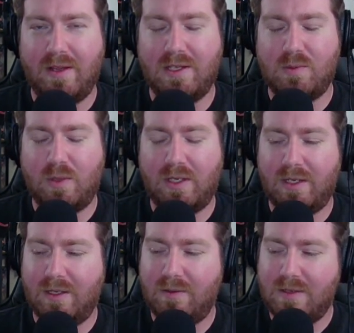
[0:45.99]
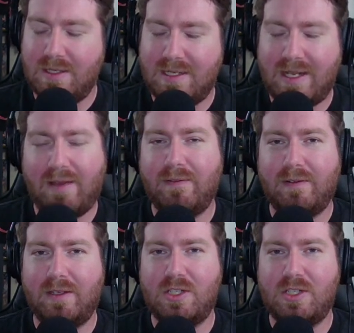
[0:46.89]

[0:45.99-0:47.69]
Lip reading: This one definitely